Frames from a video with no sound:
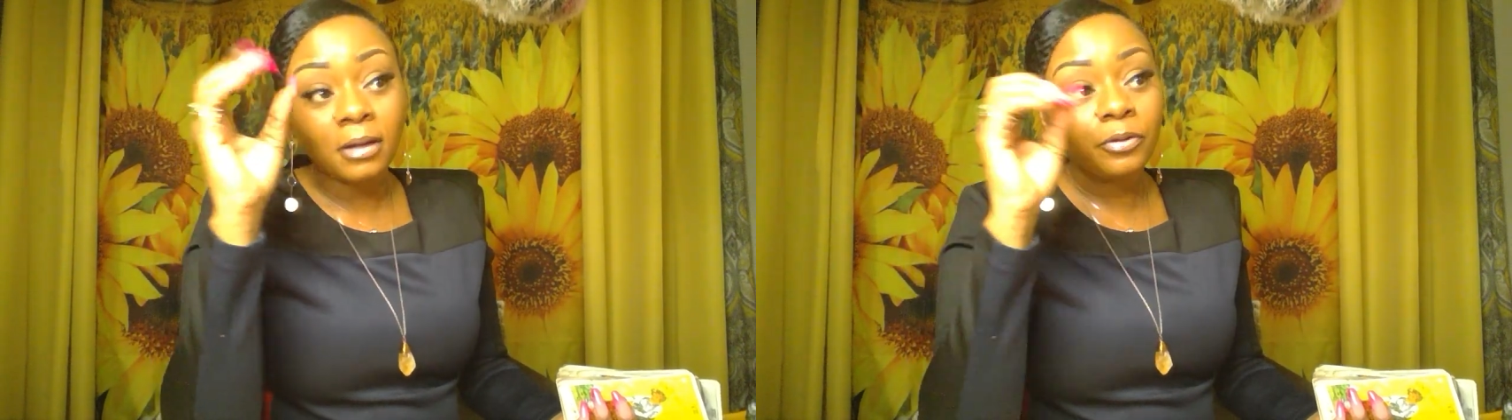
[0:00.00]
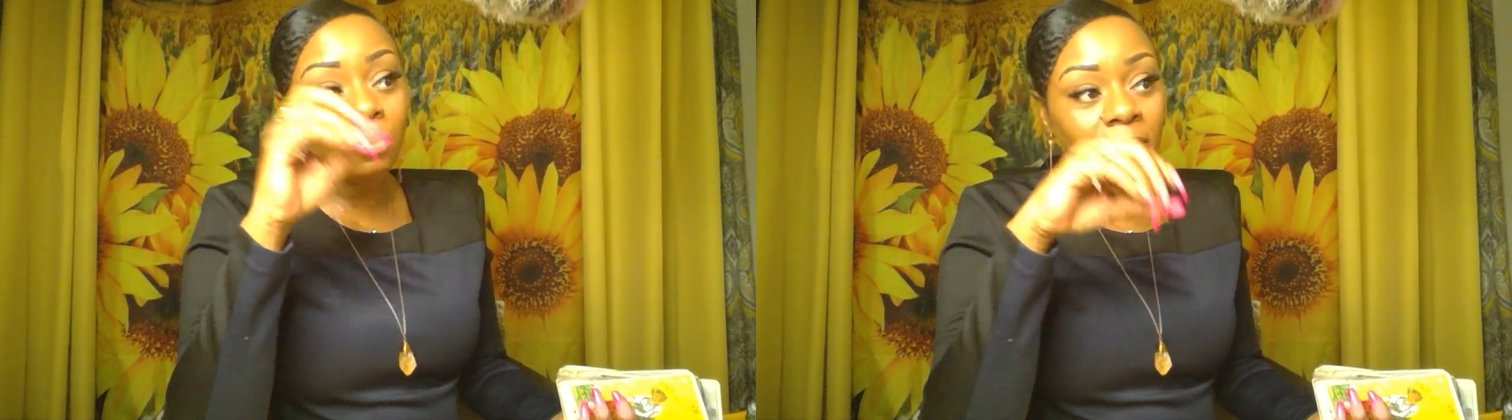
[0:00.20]

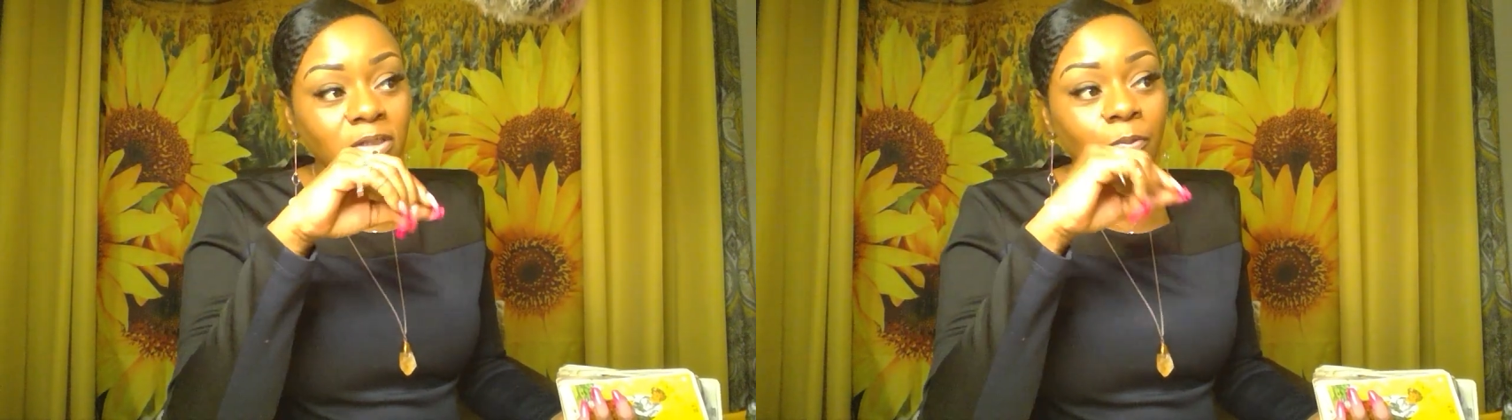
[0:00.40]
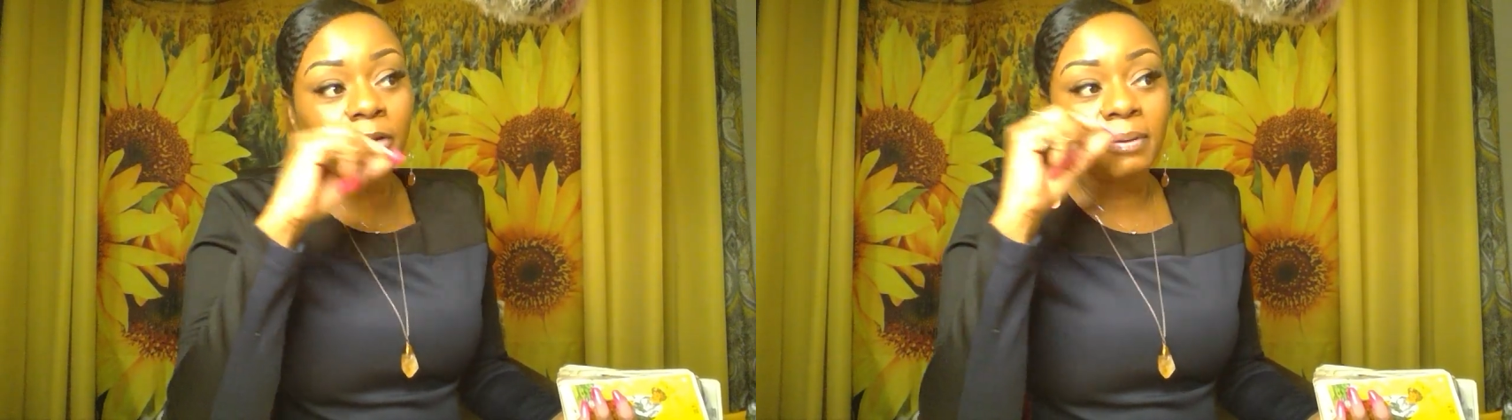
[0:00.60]
You
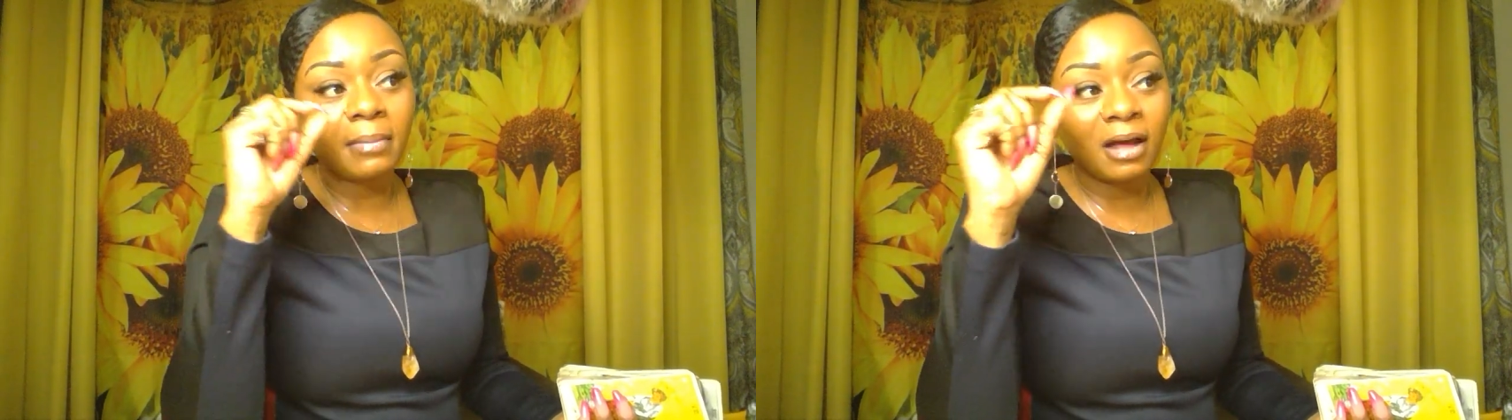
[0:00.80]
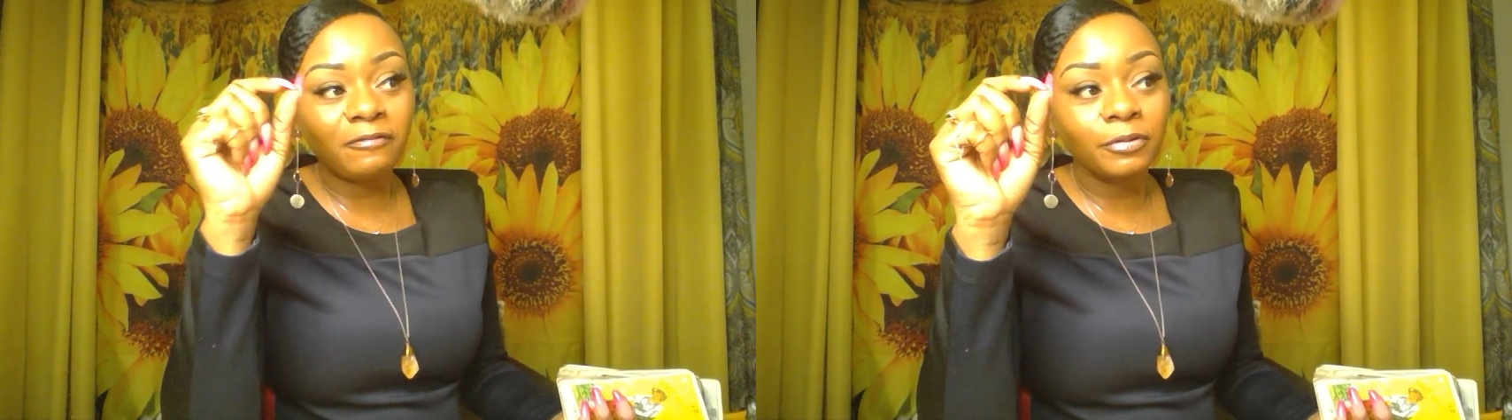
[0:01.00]
also want to be
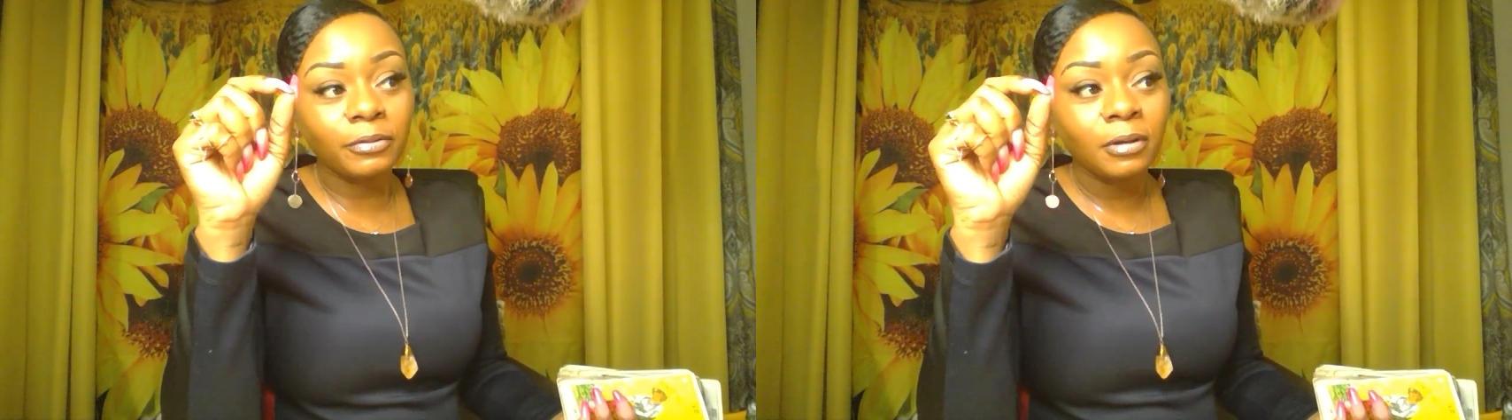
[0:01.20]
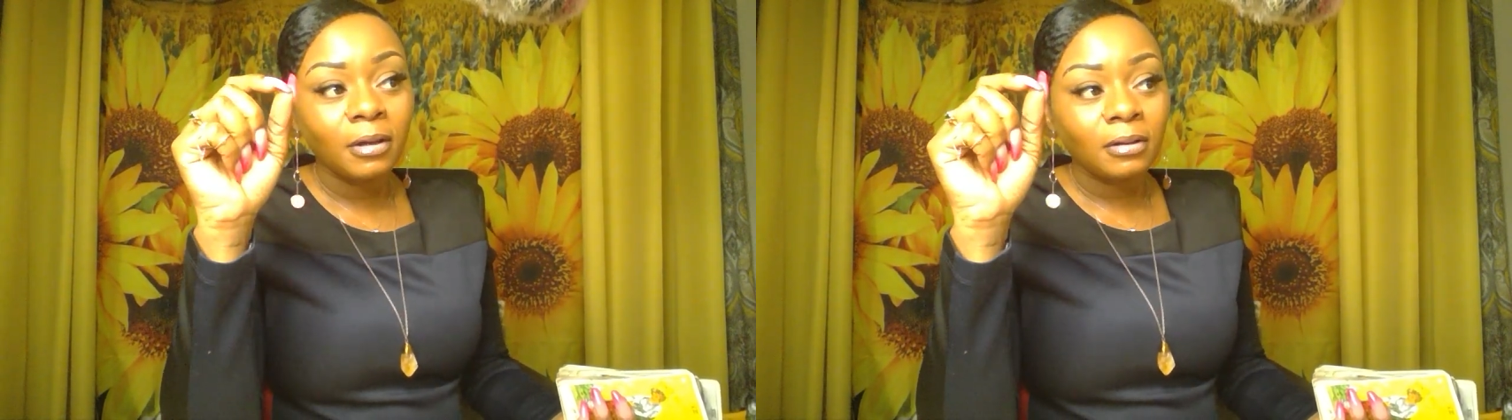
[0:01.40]

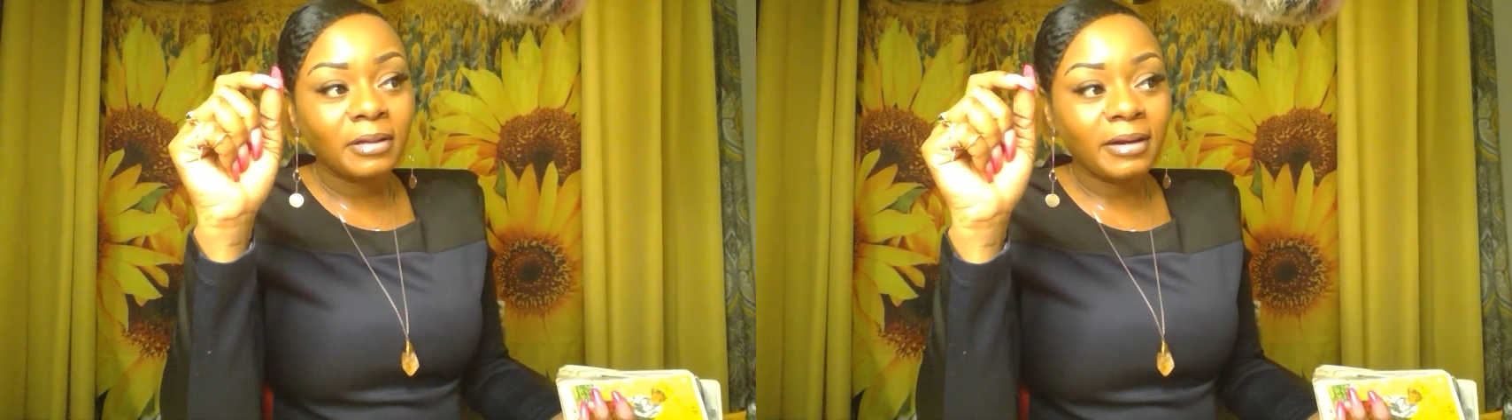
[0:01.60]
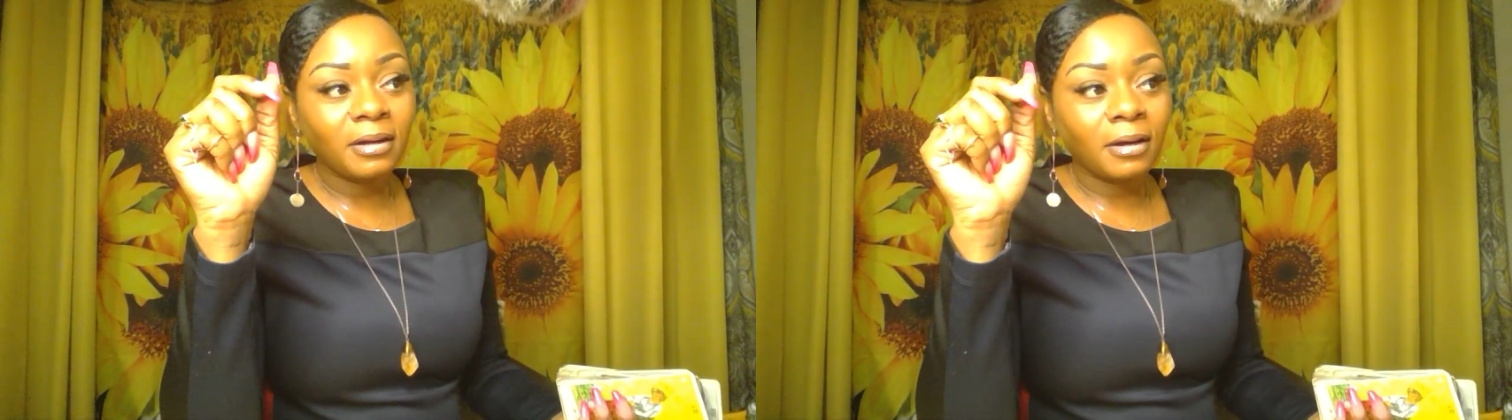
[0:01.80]
mindful that